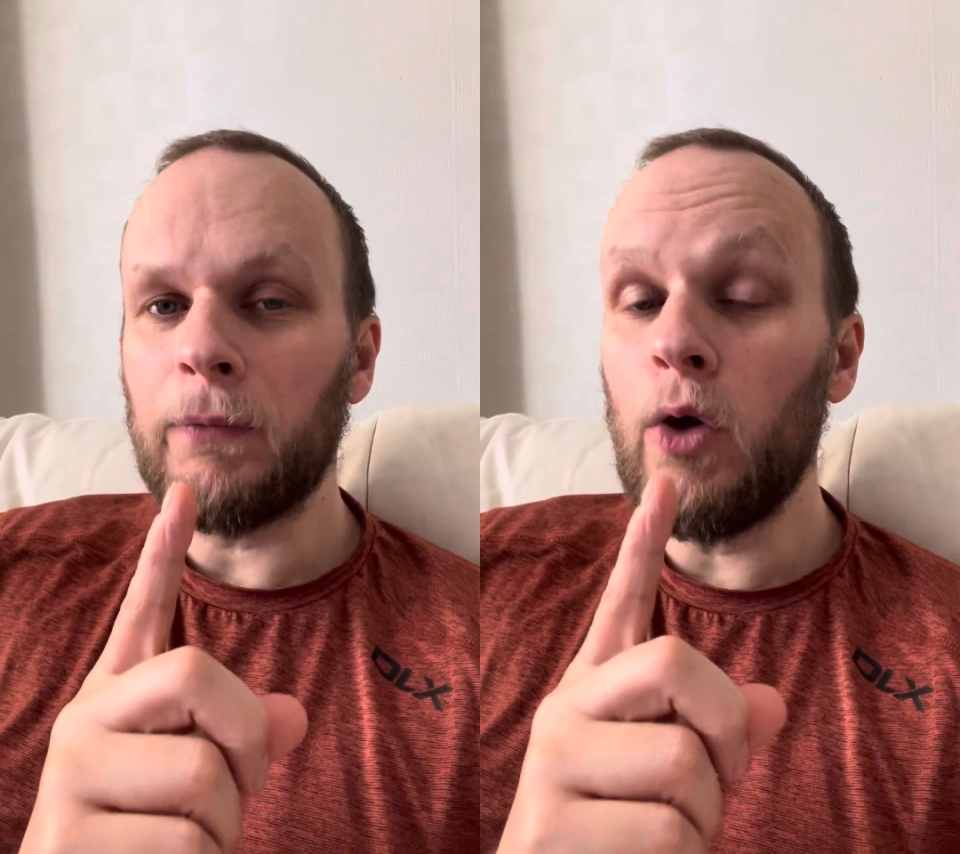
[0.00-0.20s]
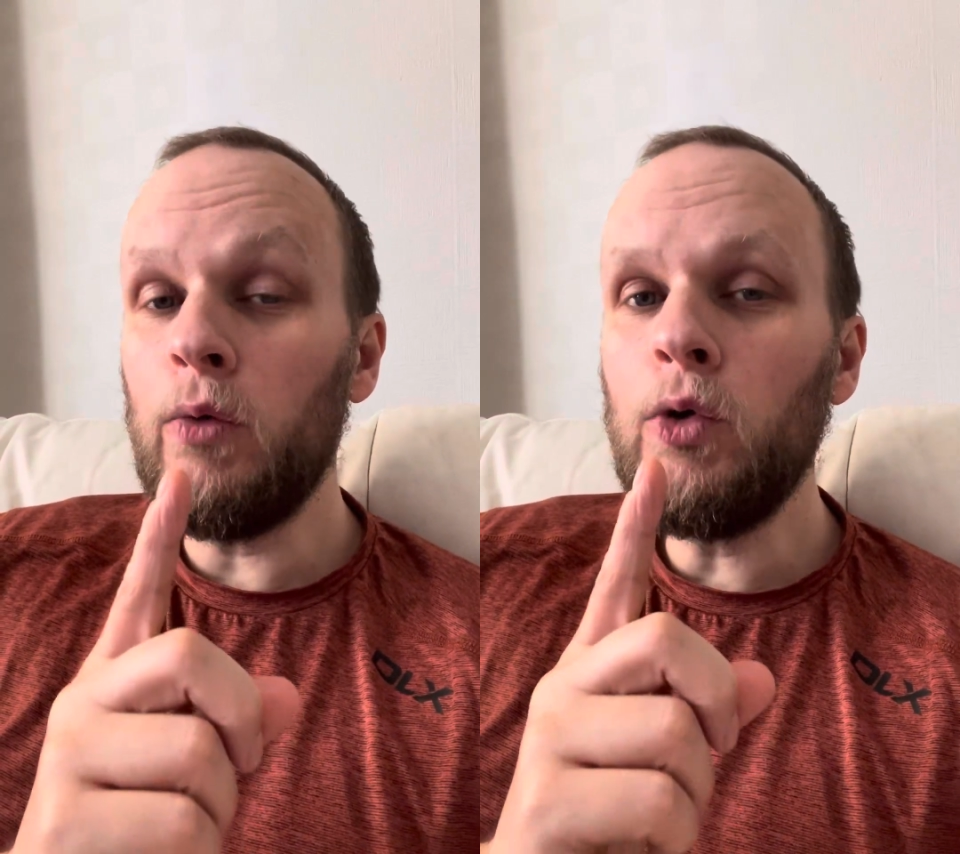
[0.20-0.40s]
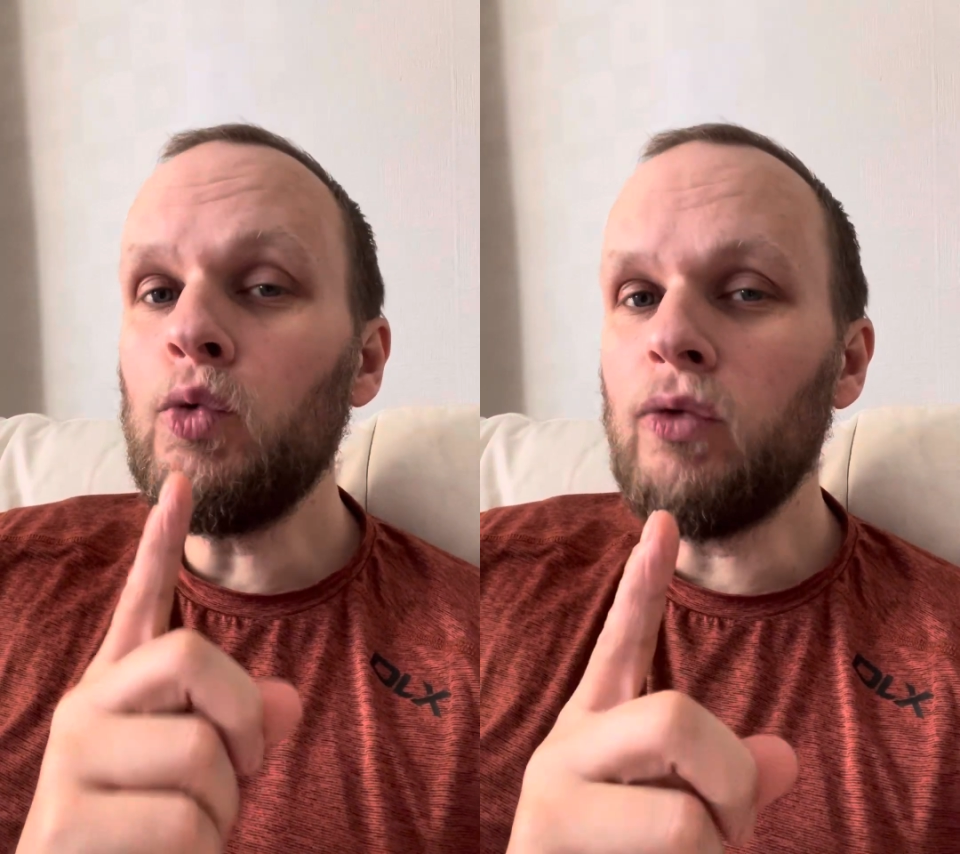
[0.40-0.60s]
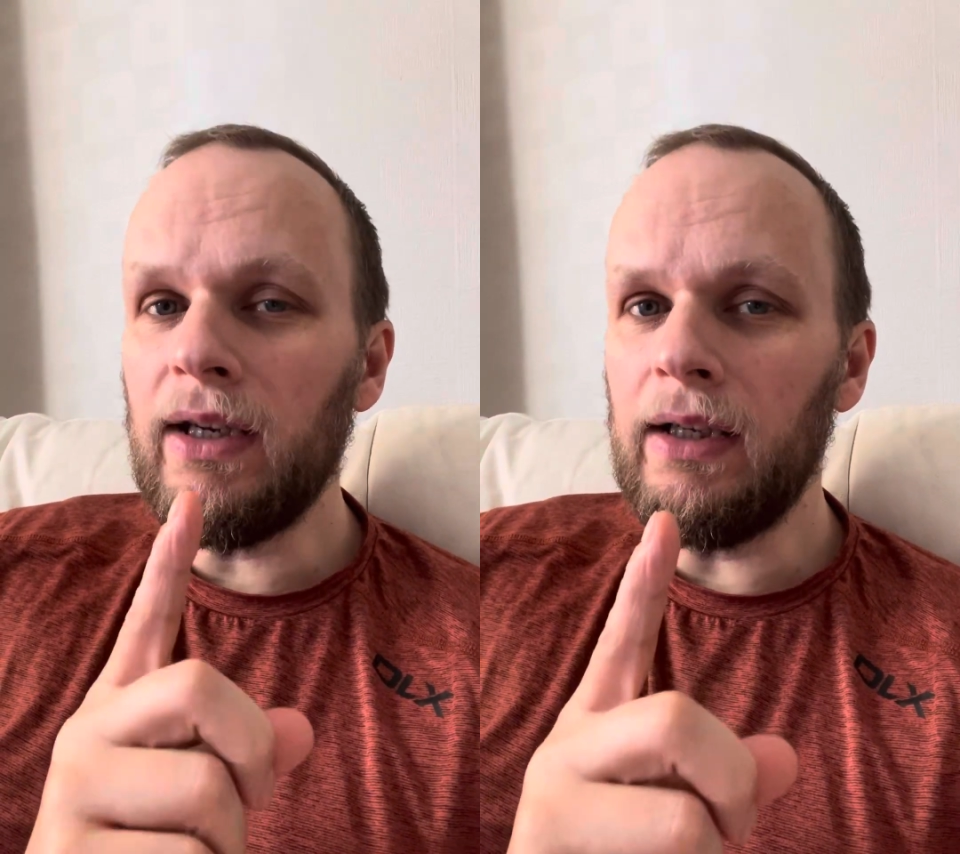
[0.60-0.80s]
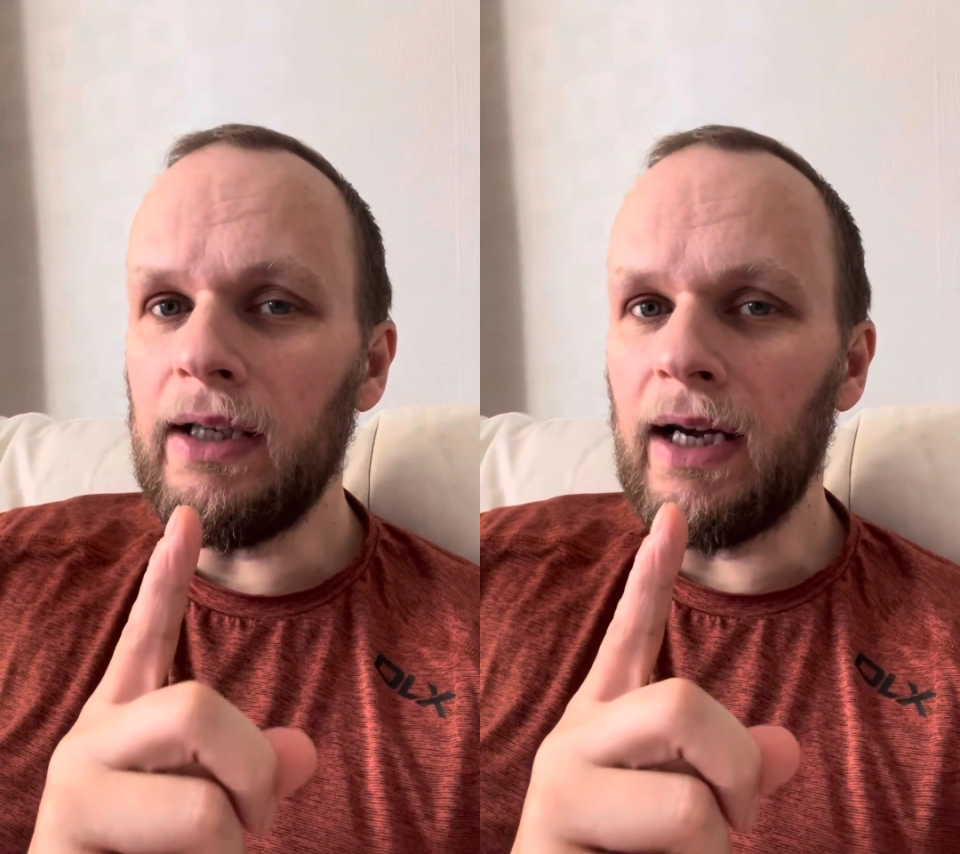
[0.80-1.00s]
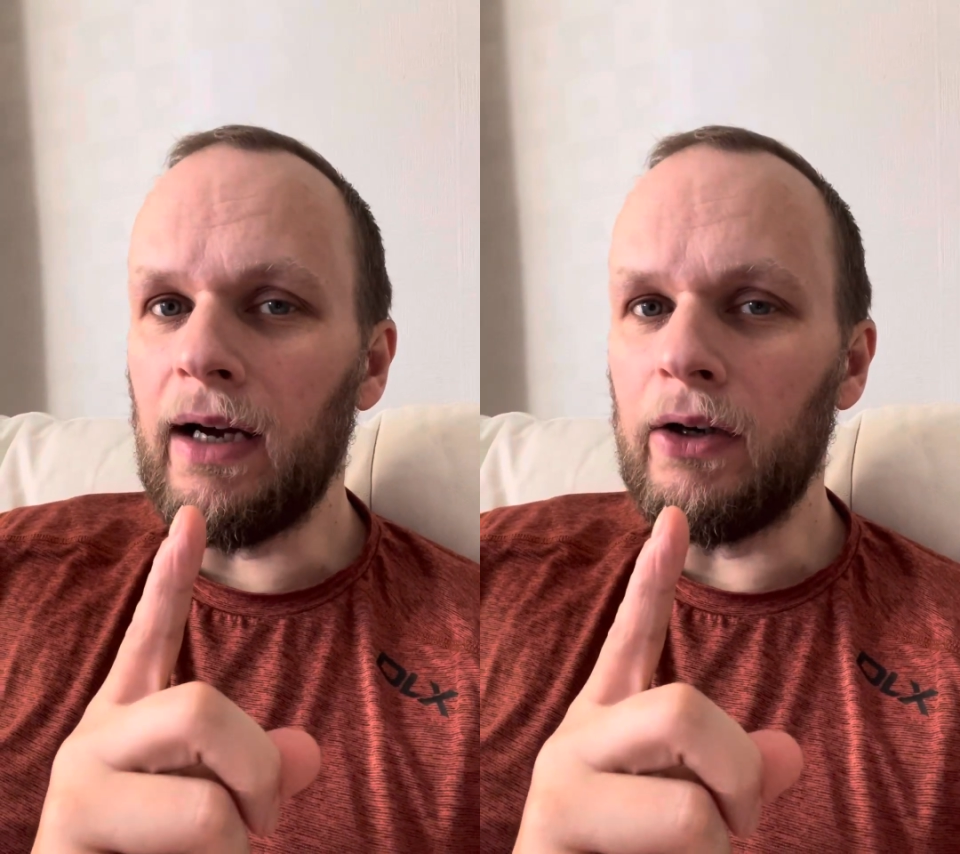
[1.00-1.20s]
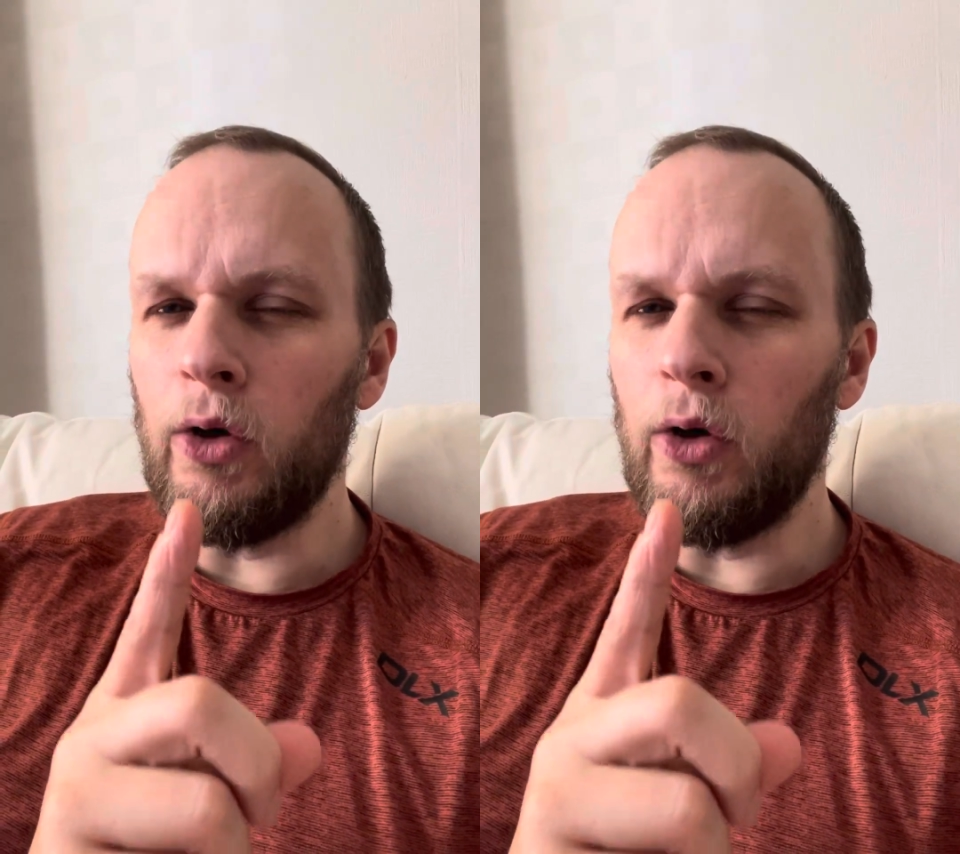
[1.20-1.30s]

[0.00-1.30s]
who you really are,